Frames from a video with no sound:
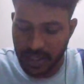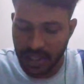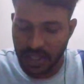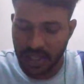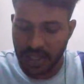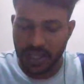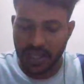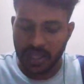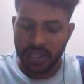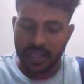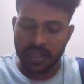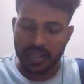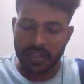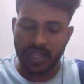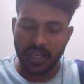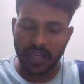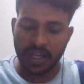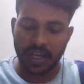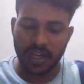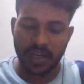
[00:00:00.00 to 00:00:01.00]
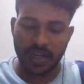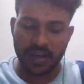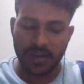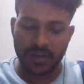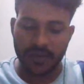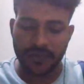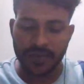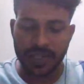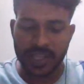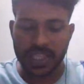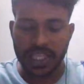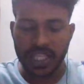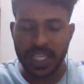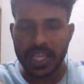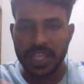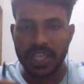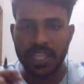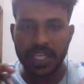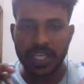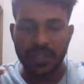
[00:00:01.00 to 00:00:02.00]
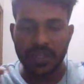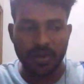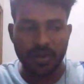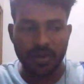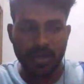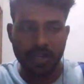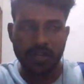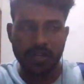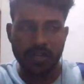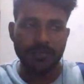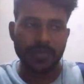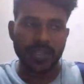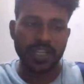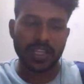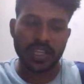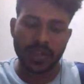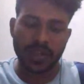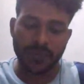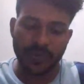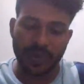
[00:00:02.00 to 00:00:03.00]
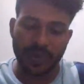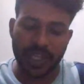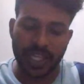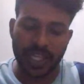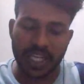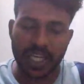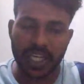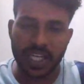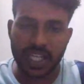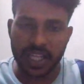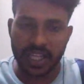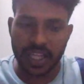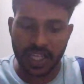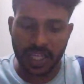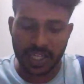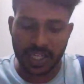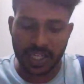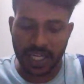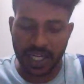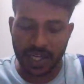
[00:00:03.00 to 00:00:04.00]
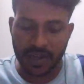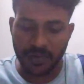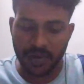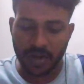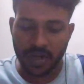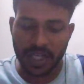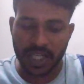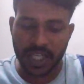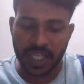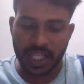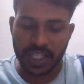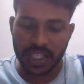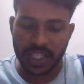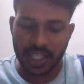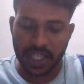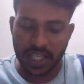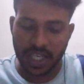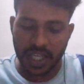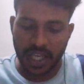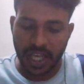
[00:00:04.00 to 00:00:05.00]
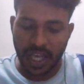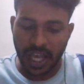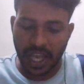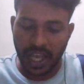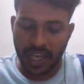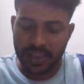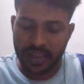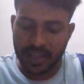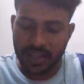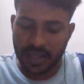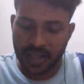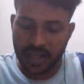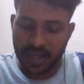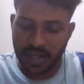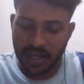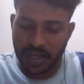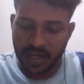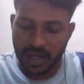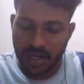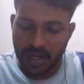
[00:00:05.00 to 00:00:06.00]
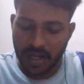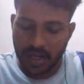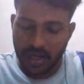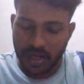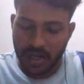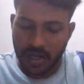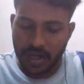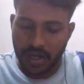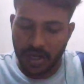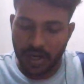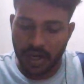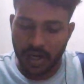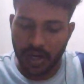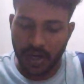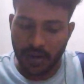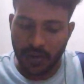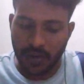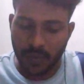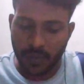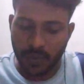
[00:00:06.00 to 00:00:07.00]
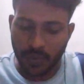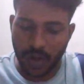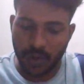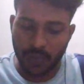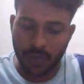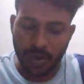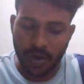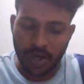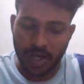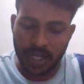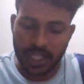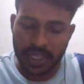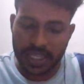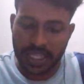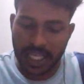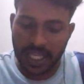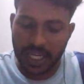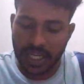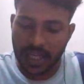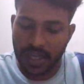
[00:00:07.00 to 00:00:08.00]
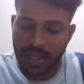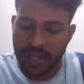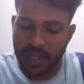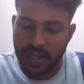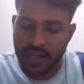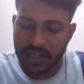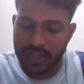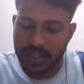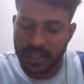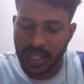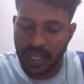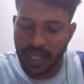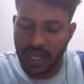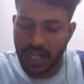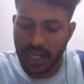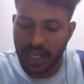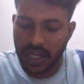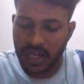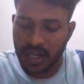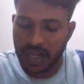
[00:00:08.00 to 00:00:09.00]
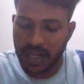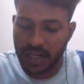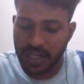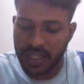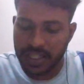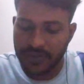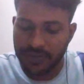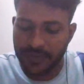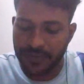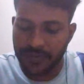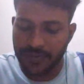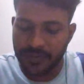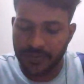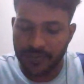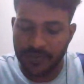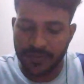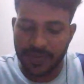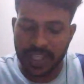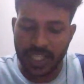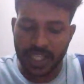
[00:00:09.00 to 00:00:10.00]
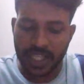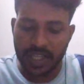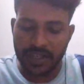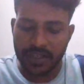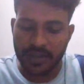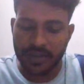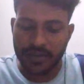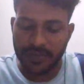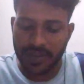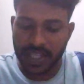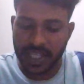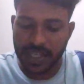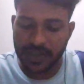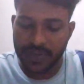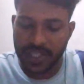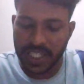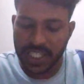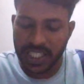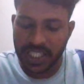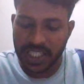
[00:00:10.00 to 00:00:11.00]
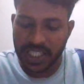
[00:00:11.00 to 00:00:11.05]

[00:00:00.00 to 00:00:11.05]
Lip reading: if suppose we take gate to water voltage as 3 volt, it means the width is 3 volt. Means if we increase the drain voltage as 1